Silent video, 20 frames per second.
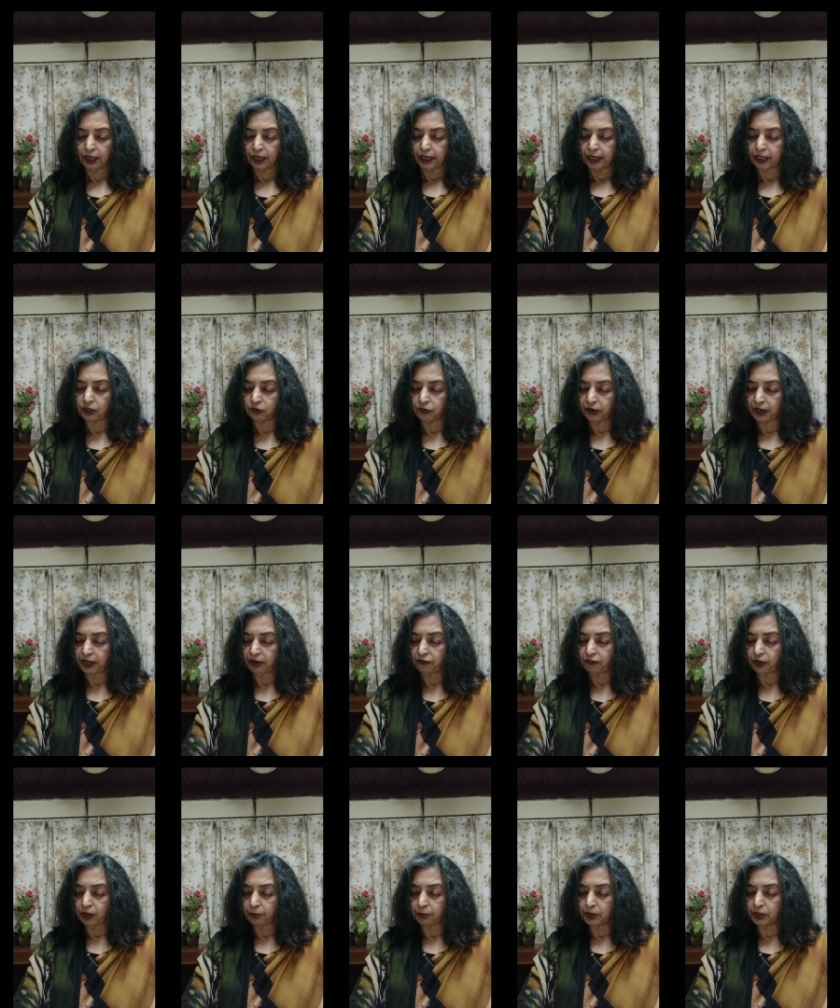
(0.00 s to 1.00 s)
It's very
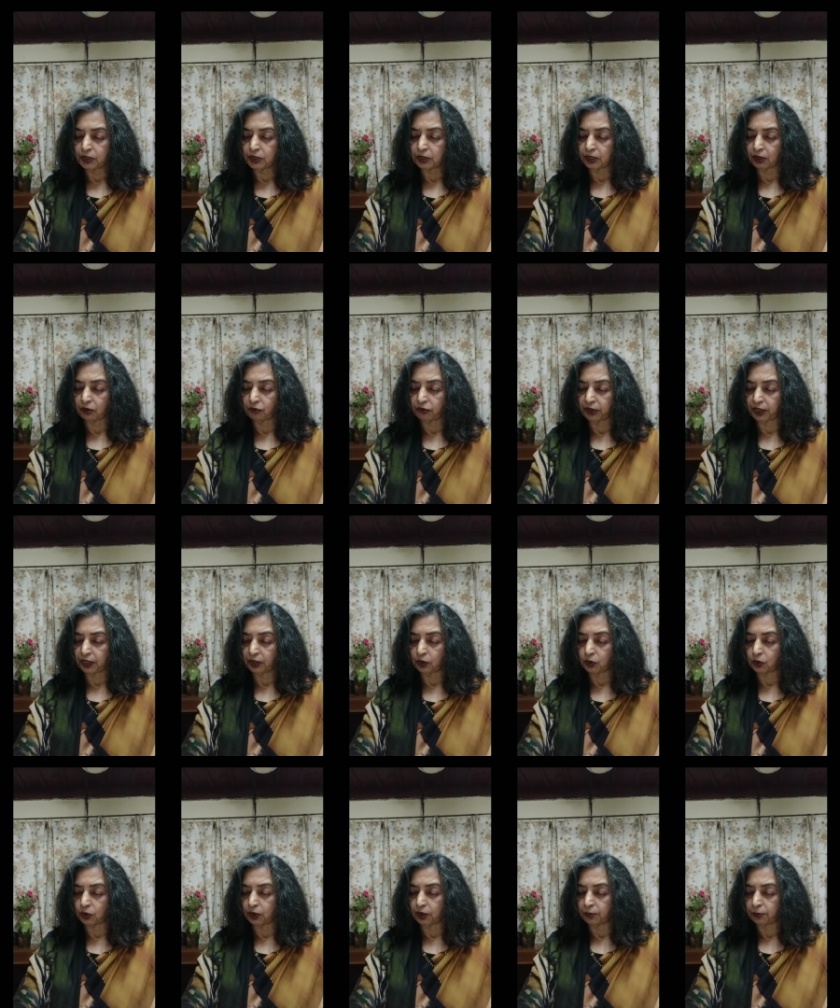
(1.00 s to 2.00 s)
famous and very
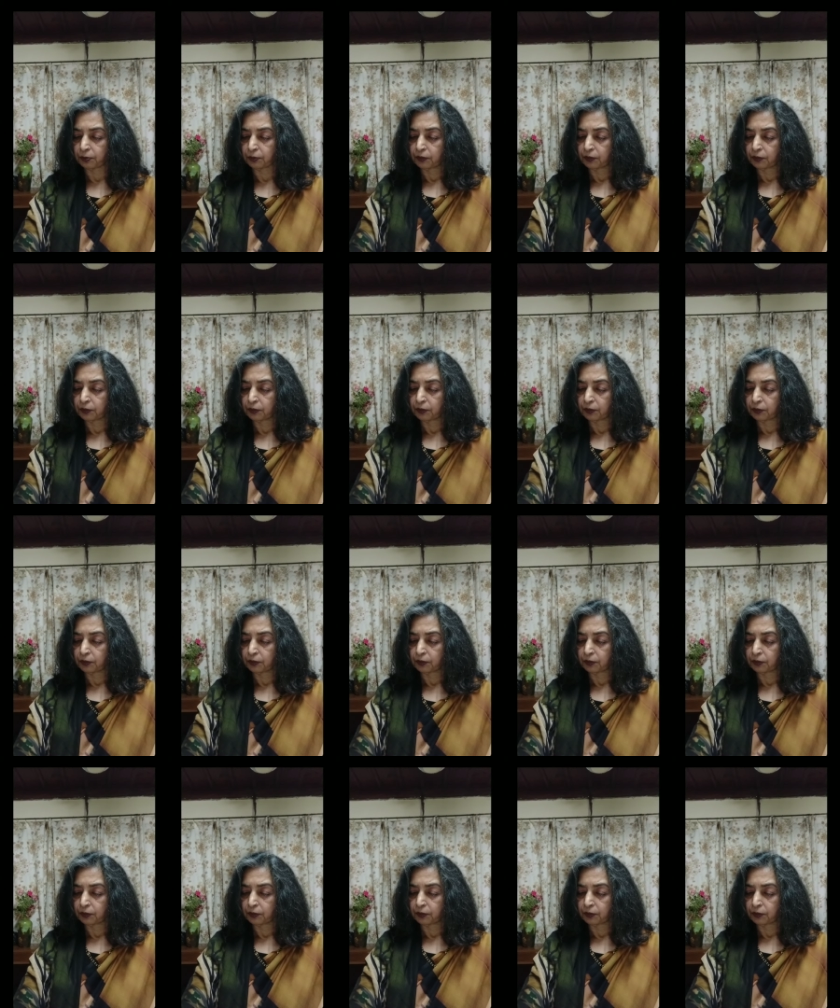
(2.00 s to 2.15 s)
good.